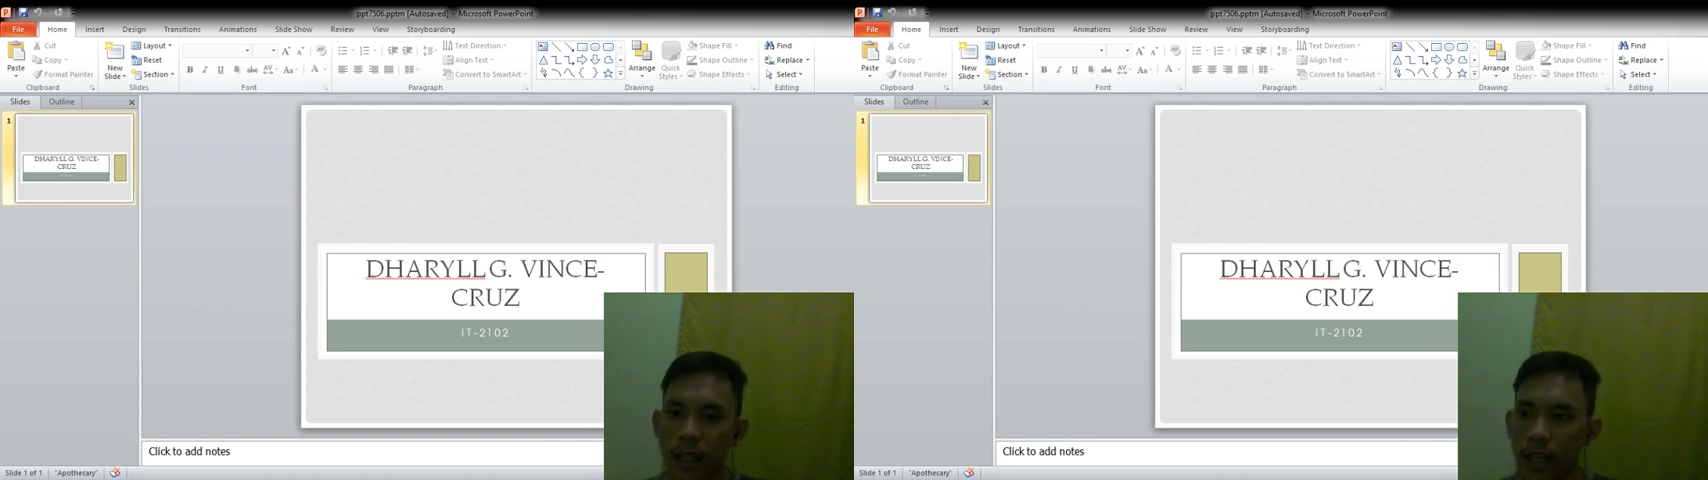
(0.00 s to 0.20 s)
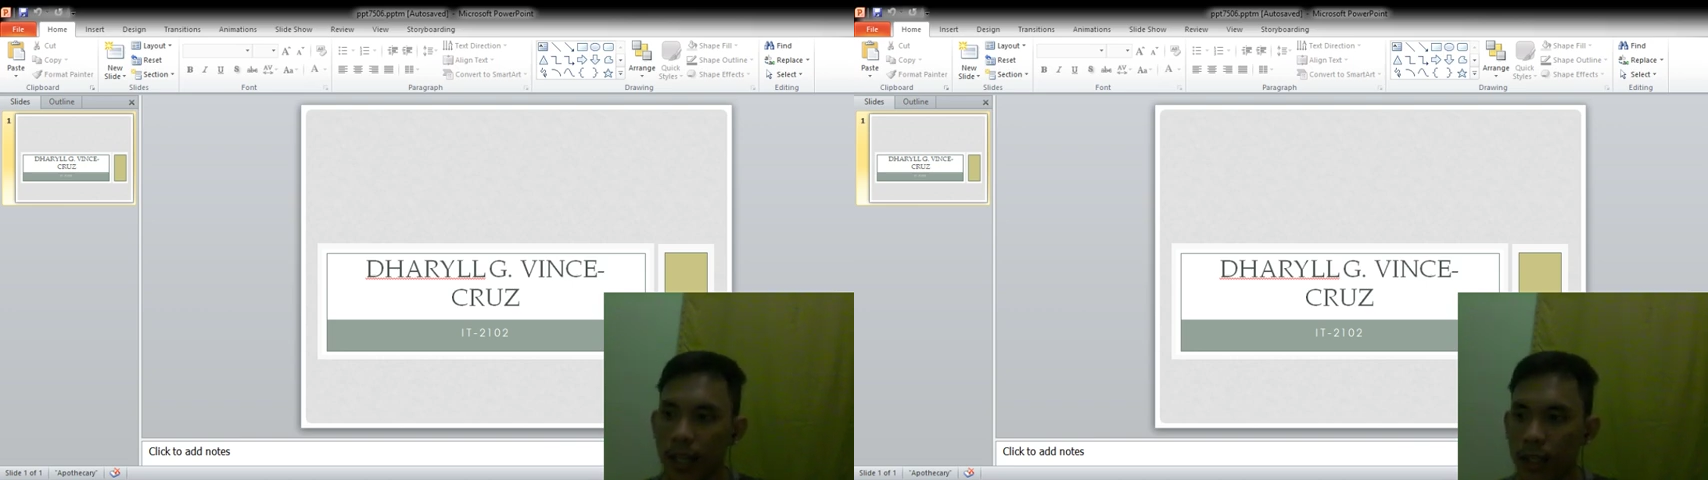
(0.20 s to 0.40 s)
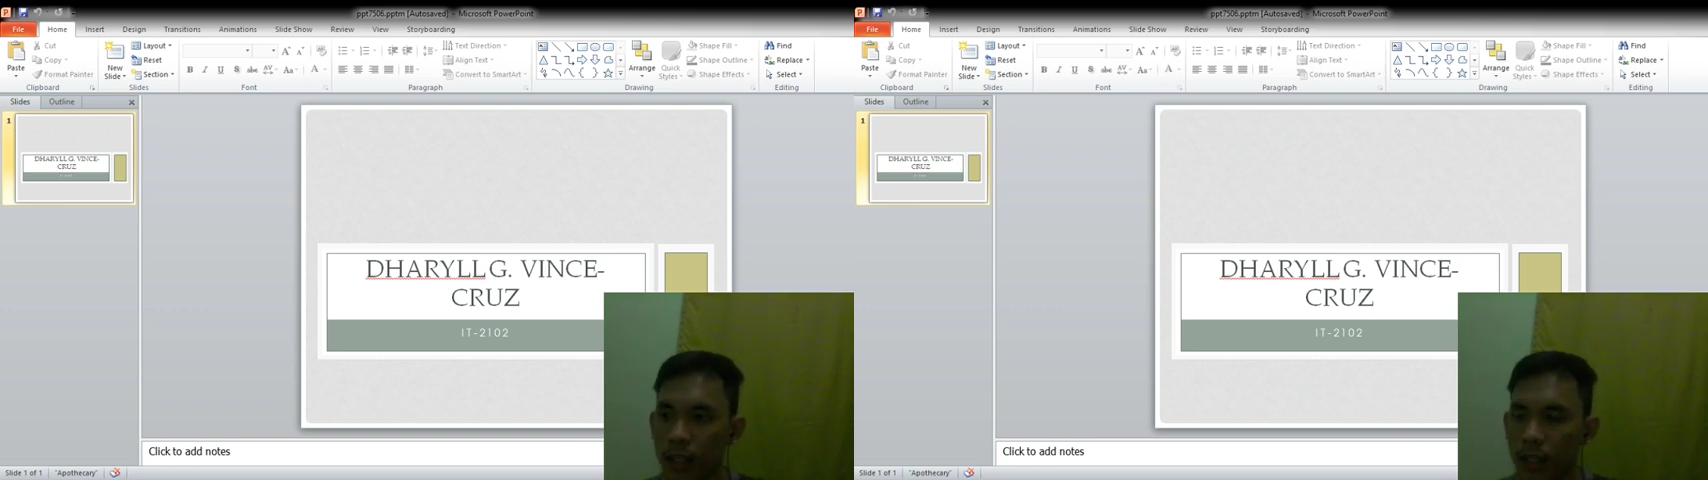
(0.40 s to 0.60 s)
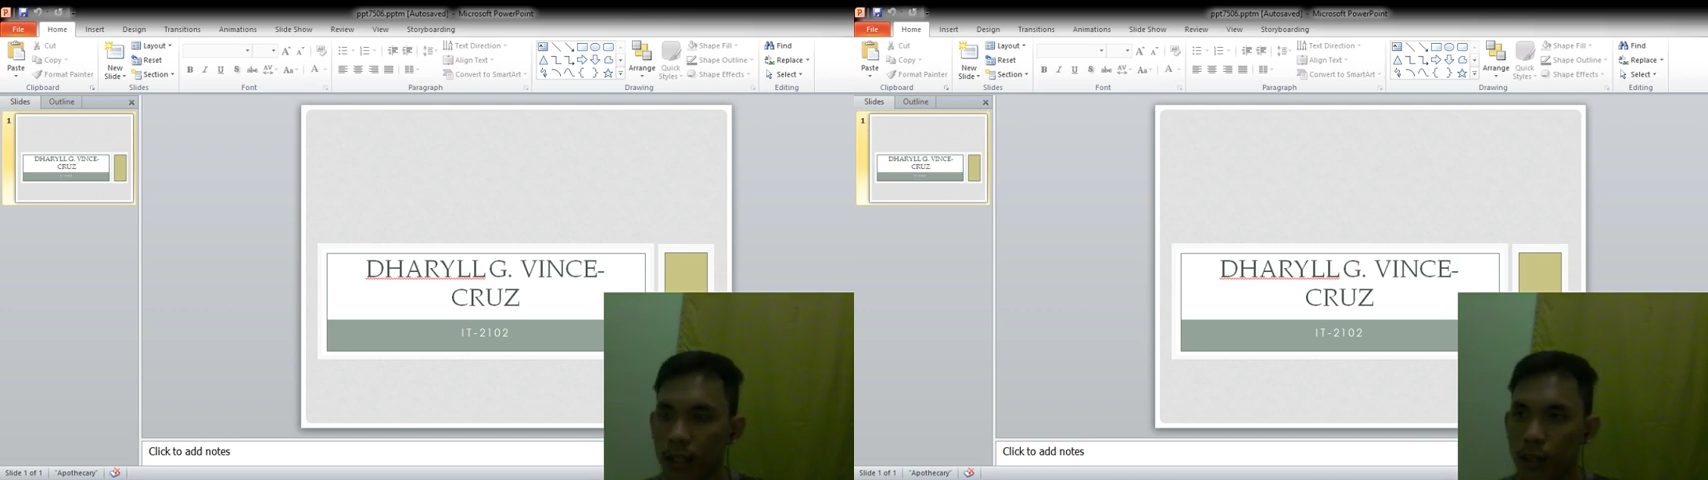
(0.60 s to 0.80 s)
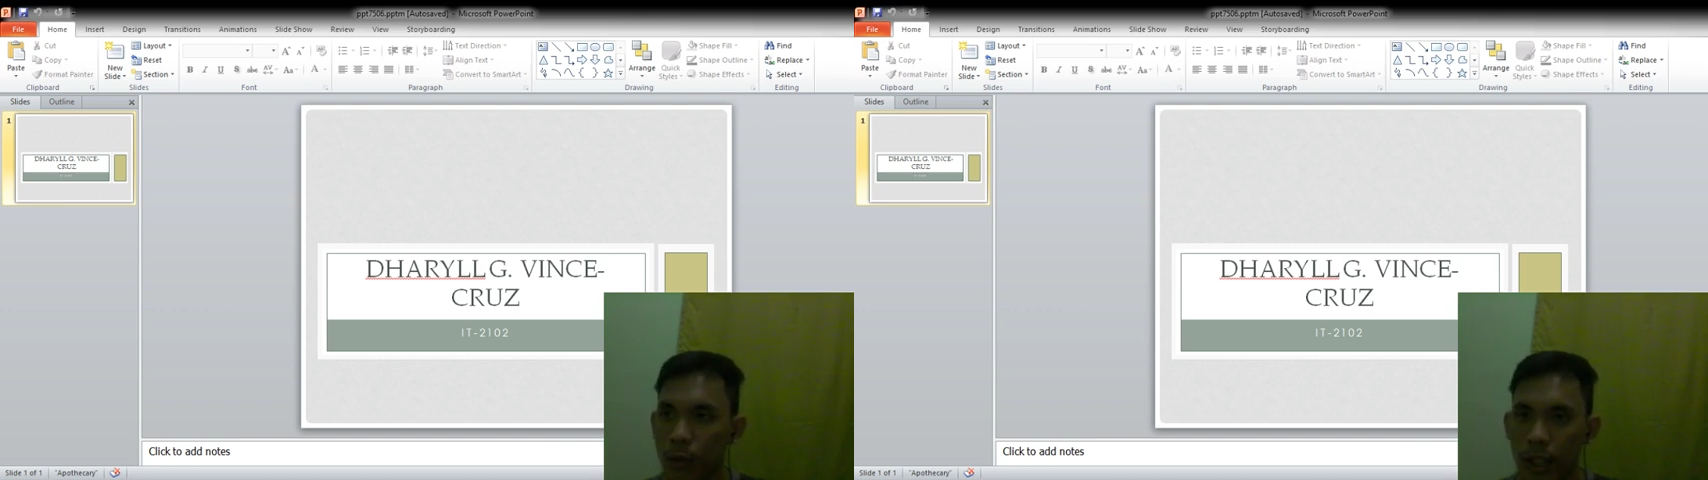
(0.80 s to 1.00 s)
like
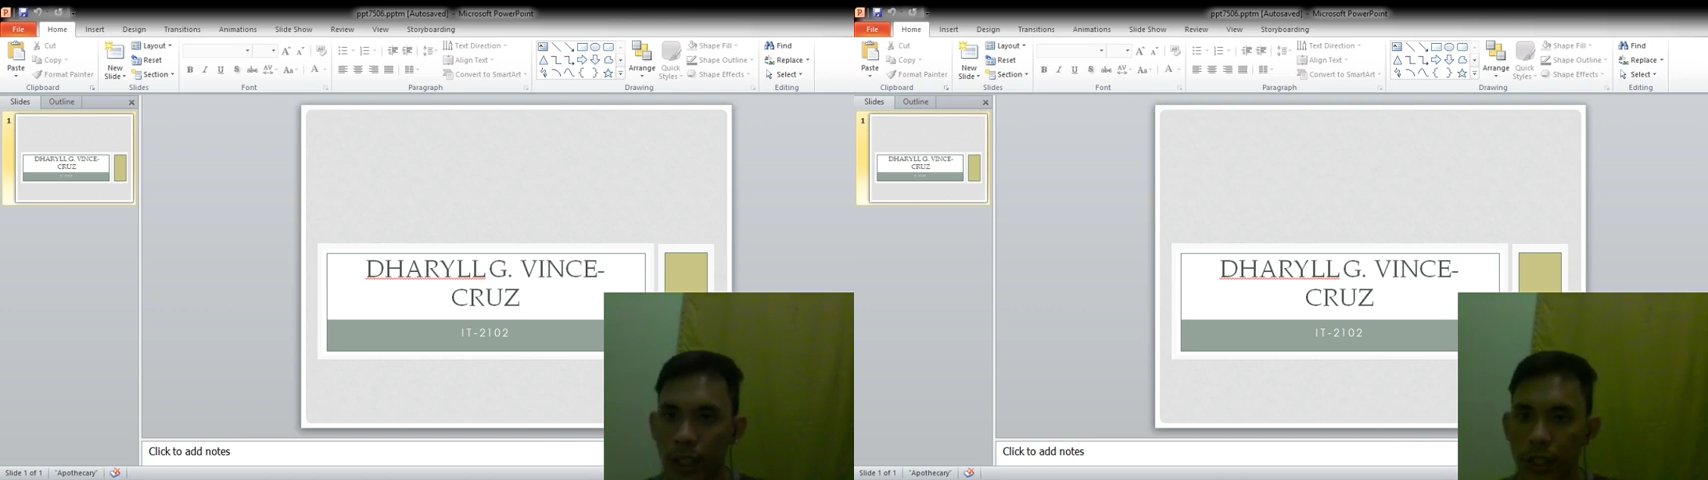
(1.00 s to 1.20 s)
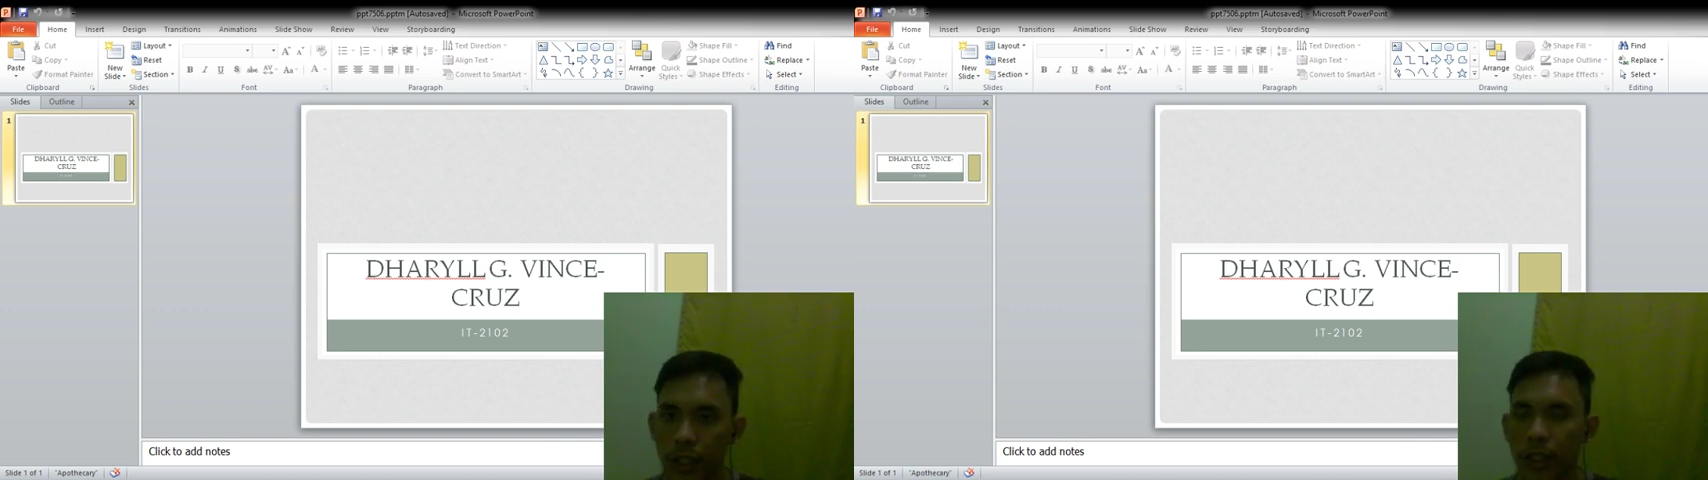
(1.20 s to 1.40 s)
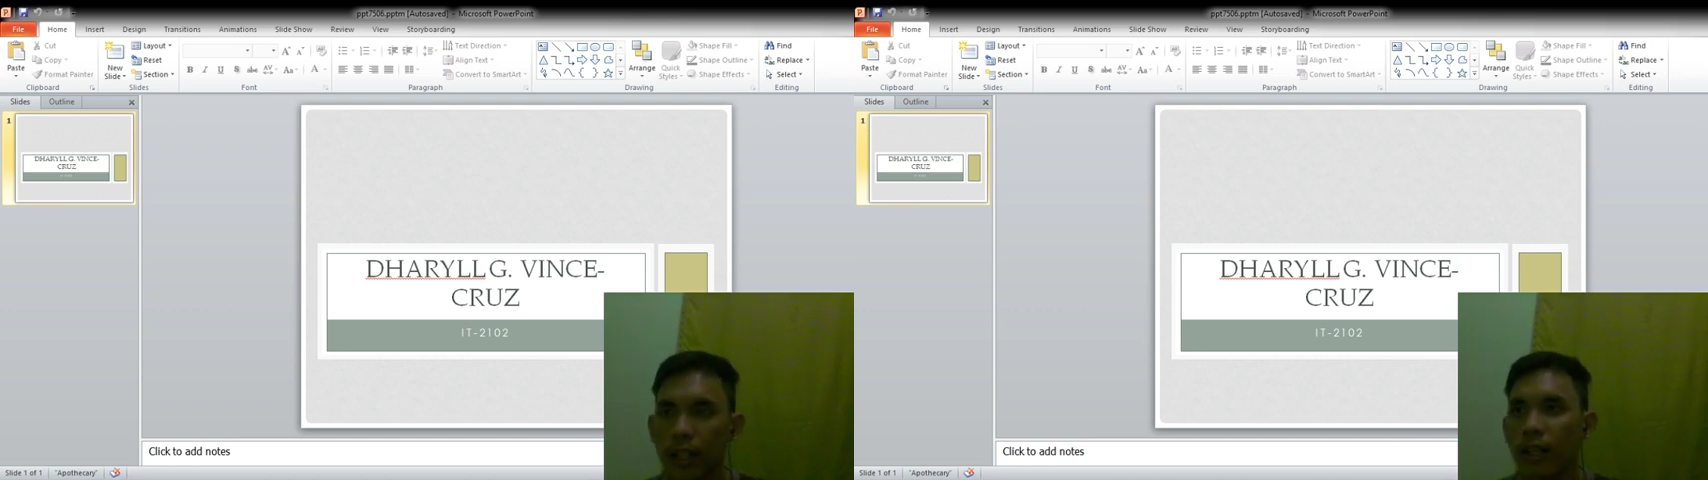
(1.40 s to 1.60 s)
switch,